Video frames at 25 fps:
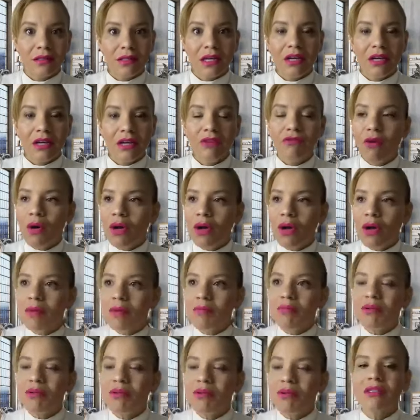If all a
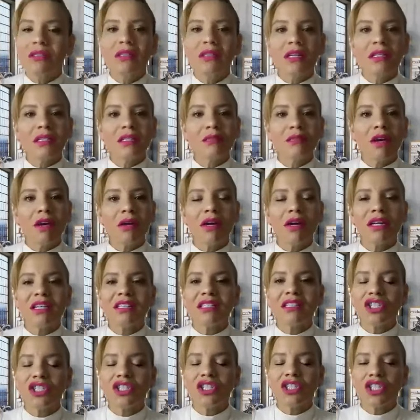business does is make money, it's
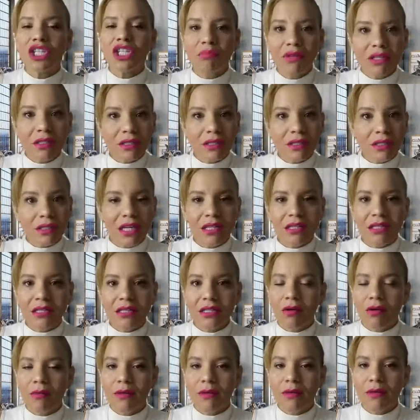a cheap business, ladies
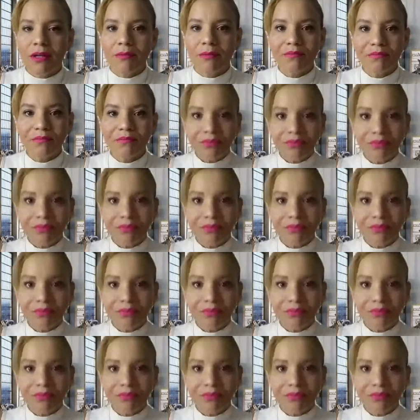and gentlemen.